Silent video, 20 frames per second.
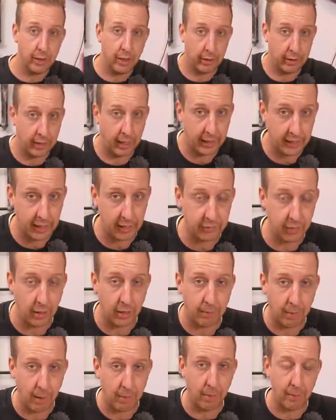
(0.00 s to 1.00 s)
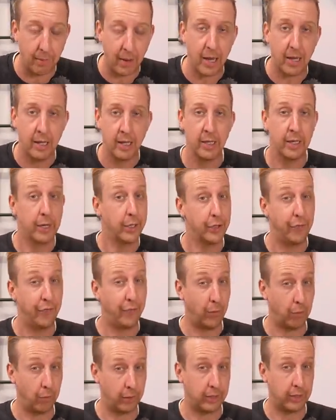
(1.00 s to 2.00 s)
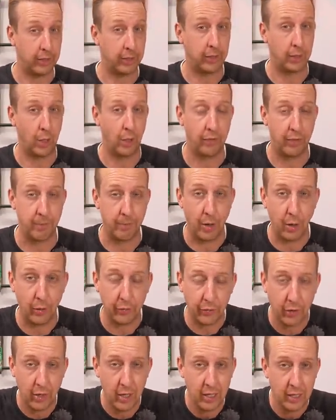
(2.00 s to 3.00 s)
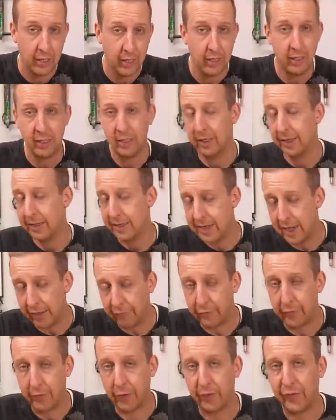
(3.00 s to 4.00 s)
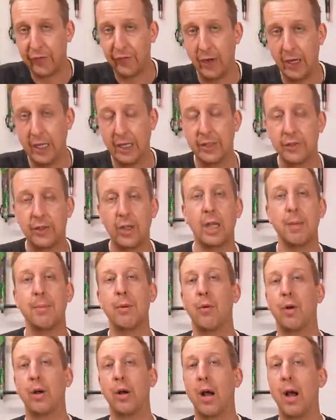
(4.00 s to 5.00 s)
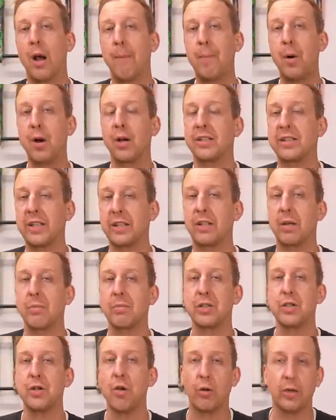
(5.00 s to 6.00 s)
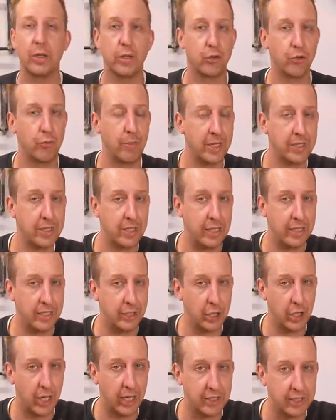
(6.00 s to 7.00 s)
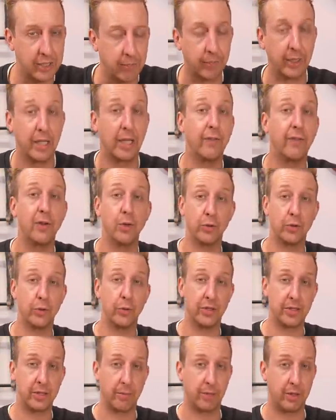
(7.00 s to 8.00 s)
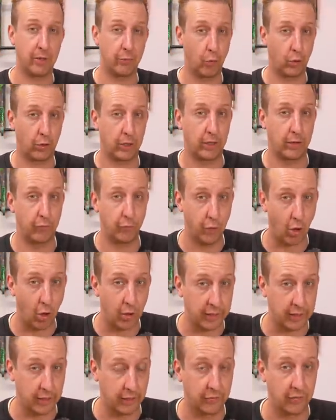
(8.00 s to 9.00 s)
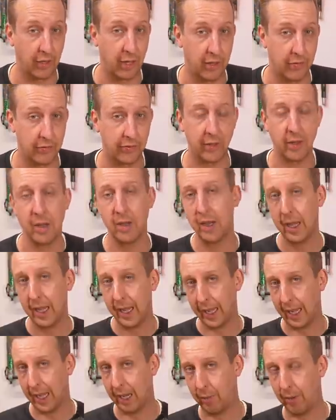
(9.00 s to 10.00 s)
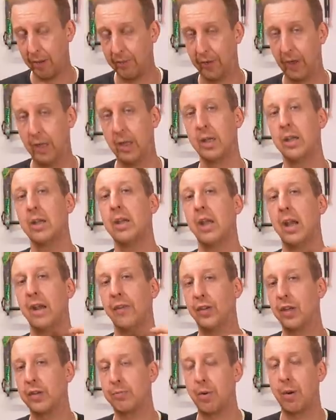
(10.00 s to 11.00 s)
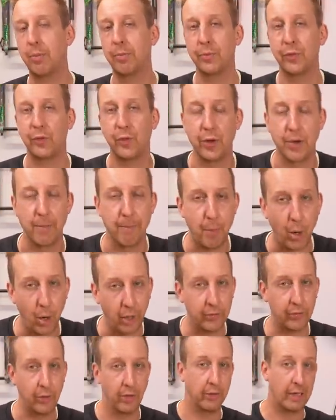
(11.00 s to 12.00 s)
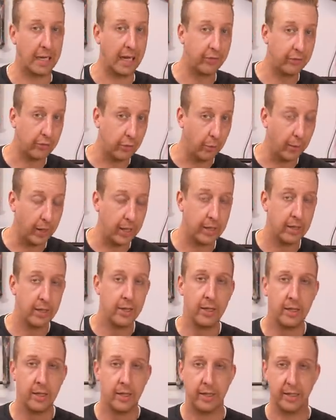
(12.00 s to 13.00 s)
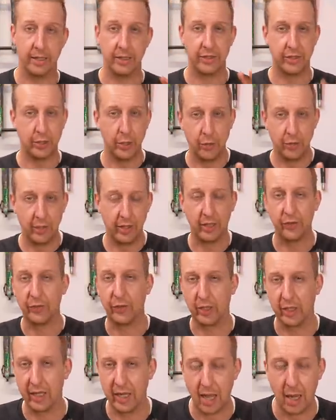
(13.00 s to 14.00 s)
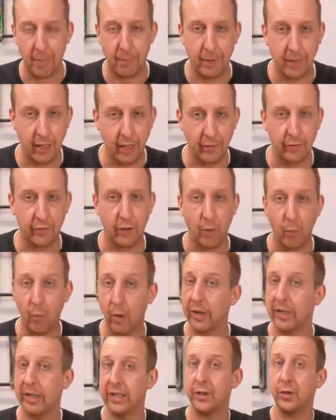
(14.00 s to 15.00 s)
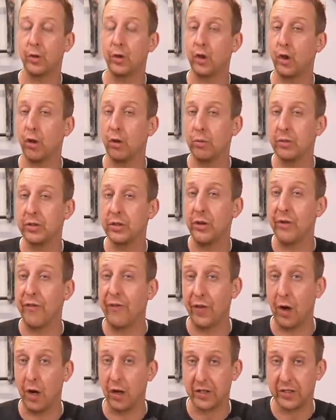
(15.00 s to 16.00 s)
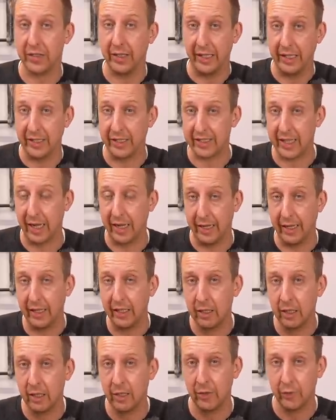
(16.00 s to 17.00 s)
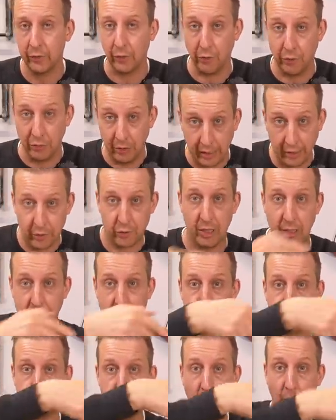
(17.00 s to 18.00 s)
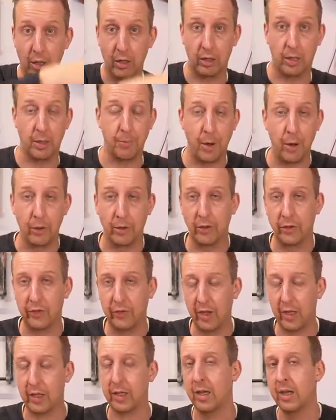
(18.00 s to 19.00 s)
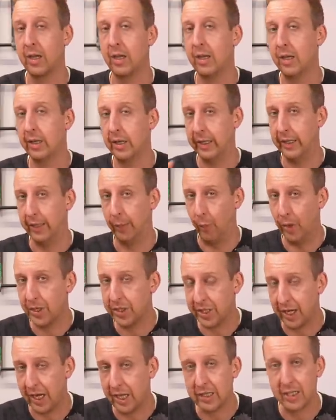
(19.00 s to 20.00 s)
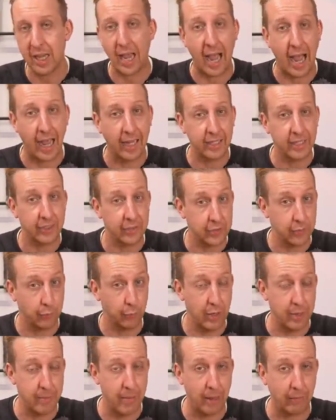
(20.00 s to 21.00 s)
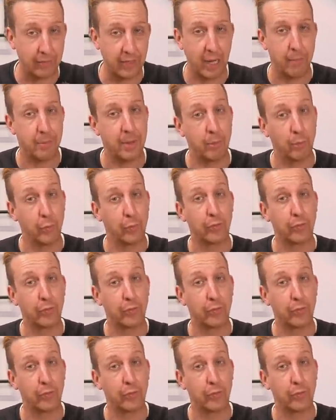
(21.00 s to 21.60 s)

you know, get kicked up the bum a bit and you feel like you can go over the bars. Never a nice feeling, and don't get me wrong, a bike setup's not going to dramatically change something if you were doing something wrong in the riding sense. However, if there's problems from the bike that have led to it, and there's two things that can happen here. So one is your shock was too fast at extending, so you literally buck like a pogo stick, in which case adding some rebound damping